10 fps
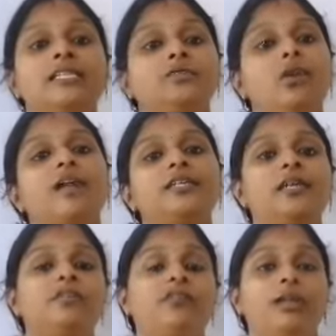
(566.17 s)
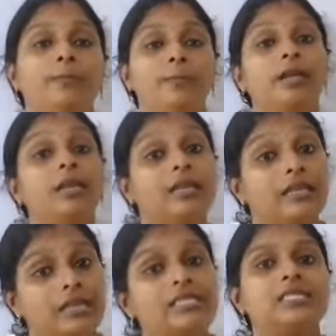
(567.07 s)
the water vapor
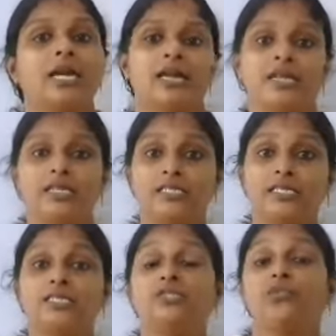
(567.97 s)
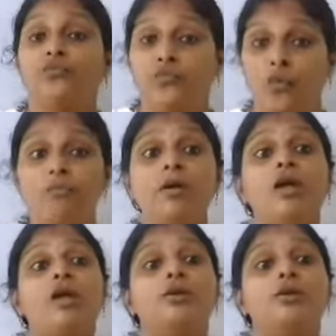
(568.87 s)
in it condenses to form